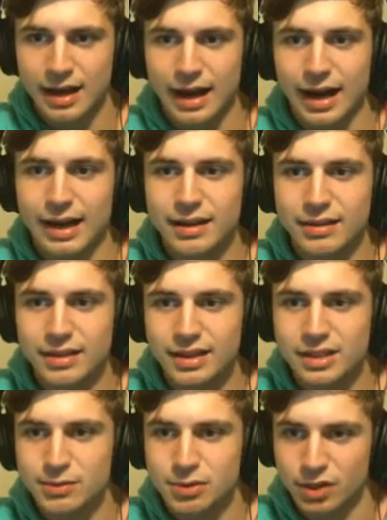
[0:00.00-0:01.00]
And
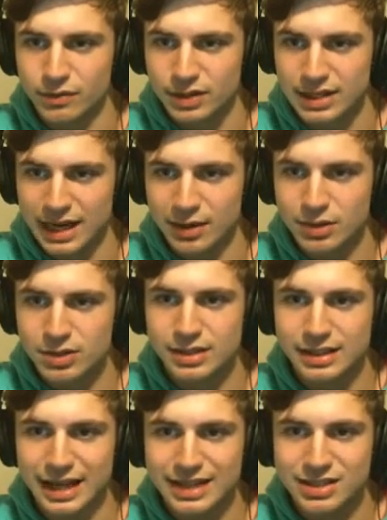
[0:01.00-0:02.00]
these Observer Towers,
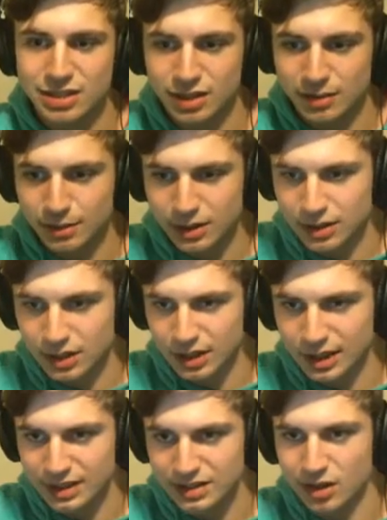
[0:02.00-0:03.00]
yes, they're going to be good
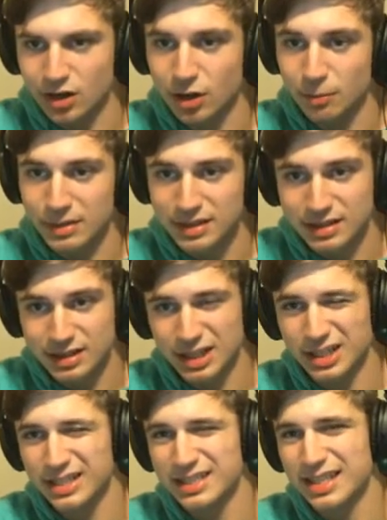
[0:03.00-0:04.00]
against the Harpies and
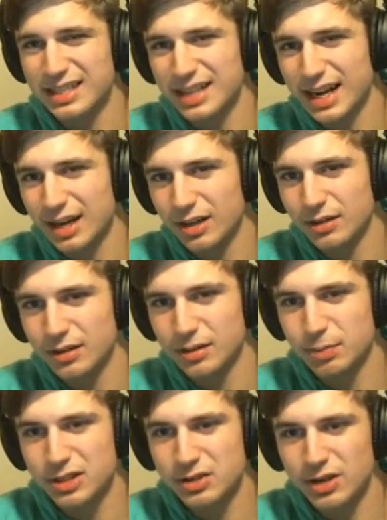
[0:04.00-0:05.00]
such, because this guy,
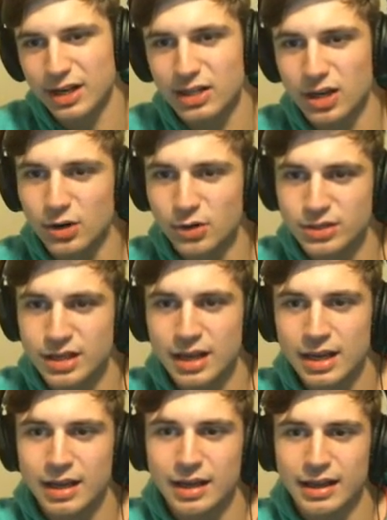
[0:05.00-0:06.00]
Blitzcrank, knows
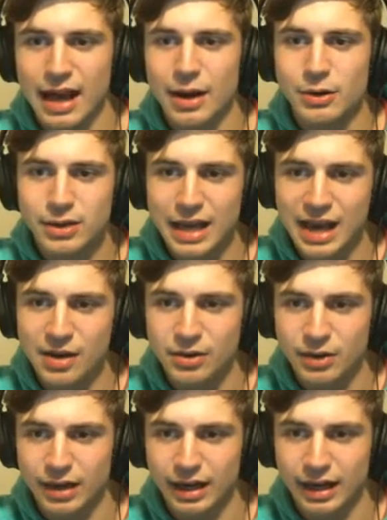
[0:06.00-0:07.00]
how you
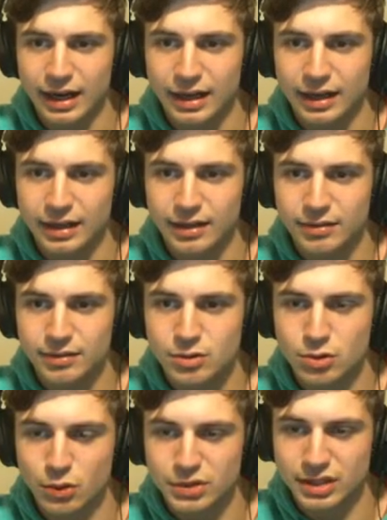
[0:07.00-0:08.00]
counter a
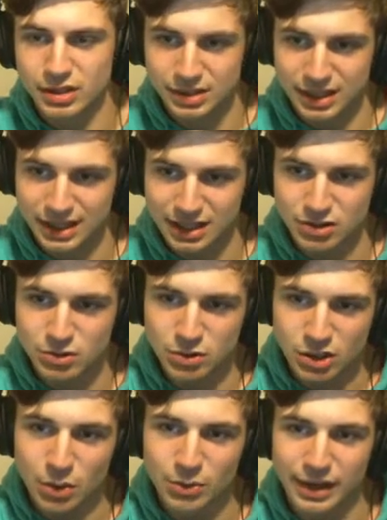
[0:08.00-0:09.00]
Troll Slinger deck is you
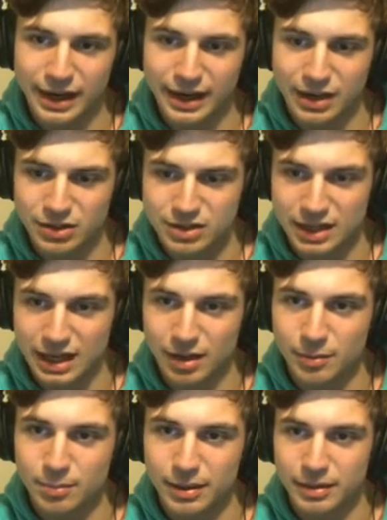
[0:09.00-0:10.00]
go that air
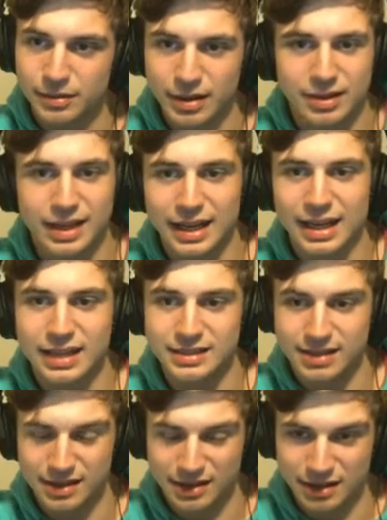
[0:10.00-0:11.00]
style. But the thing is,
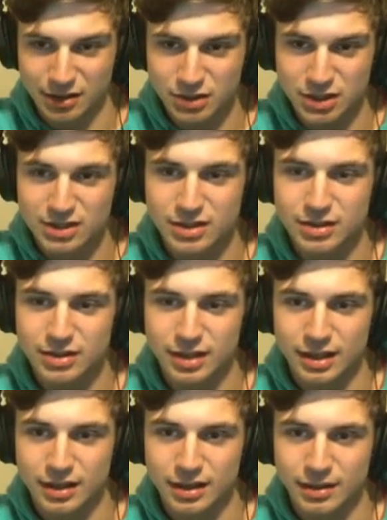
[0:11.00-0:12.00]
they're just
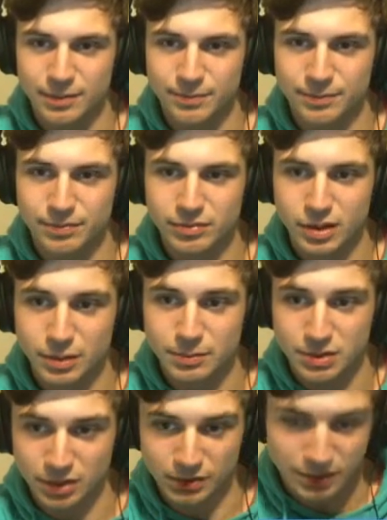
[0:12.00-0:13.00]
the
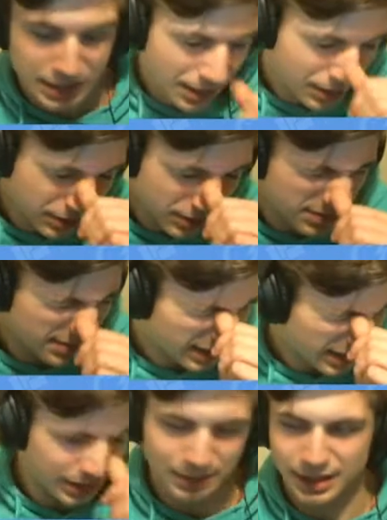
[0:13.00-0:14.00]
Observer Towers.
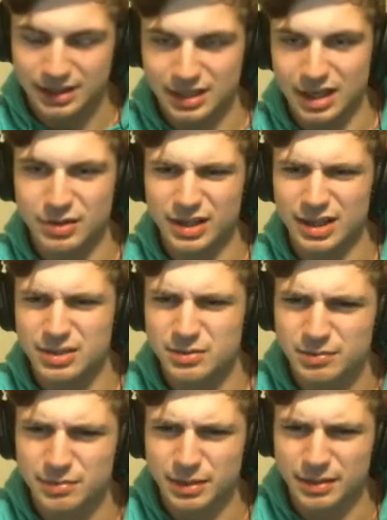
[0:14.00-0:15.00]
Oh my gosh, I don't think
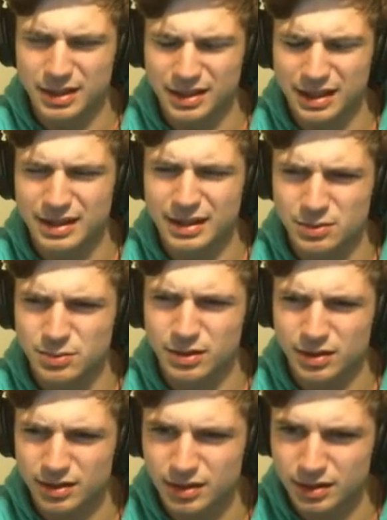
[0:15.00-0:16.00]
this, I think that's what
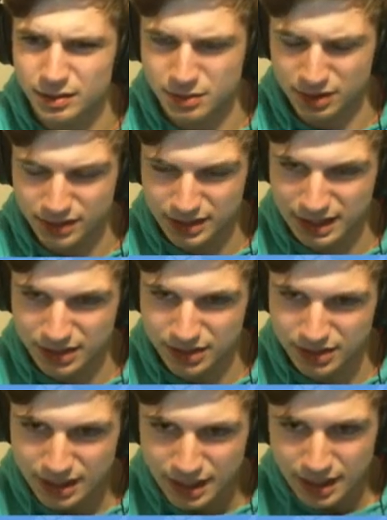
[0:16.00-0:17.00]
they're called, Observer
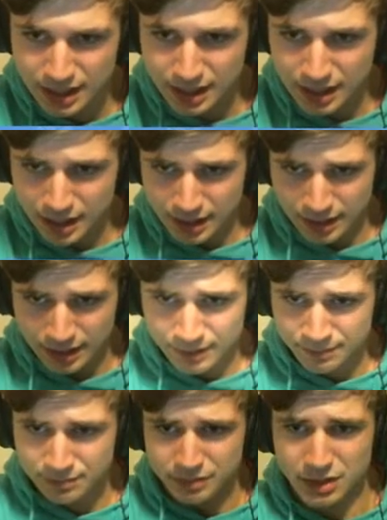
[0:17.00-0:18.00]
Towers.
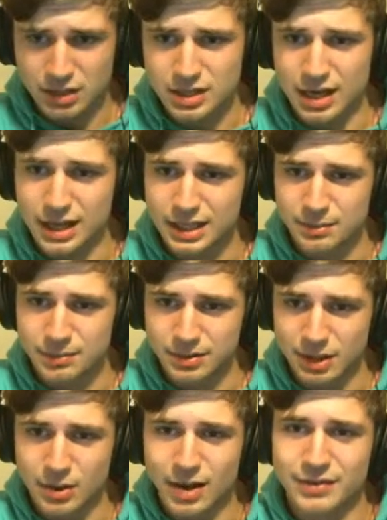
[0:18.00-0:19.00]
They're just not going to be,
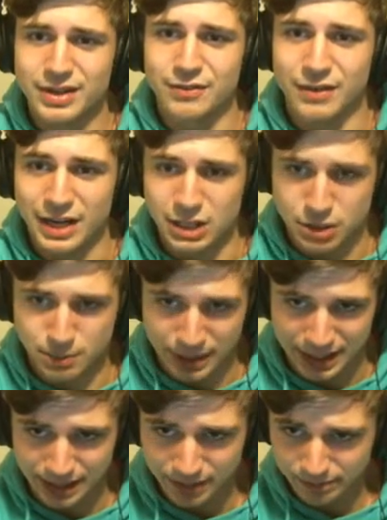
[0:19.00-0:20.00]
they don't have enough
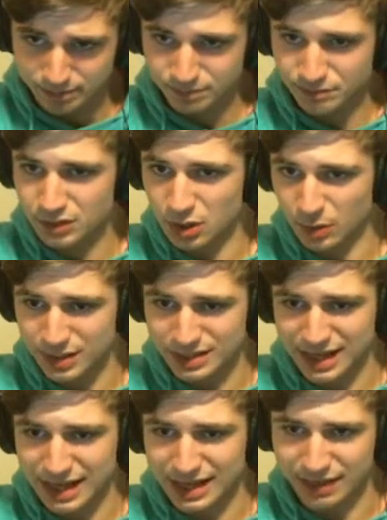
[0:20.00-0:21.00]
HP to
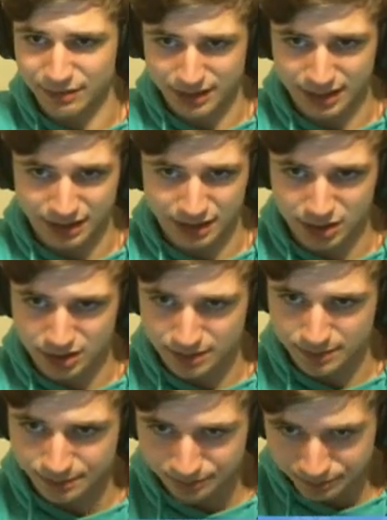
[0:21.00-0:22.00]
withstand everything. They're just
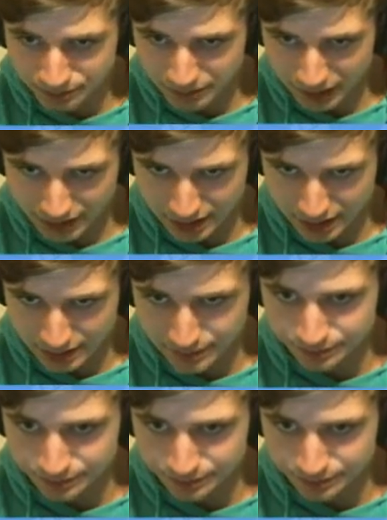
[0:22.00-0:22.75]
like the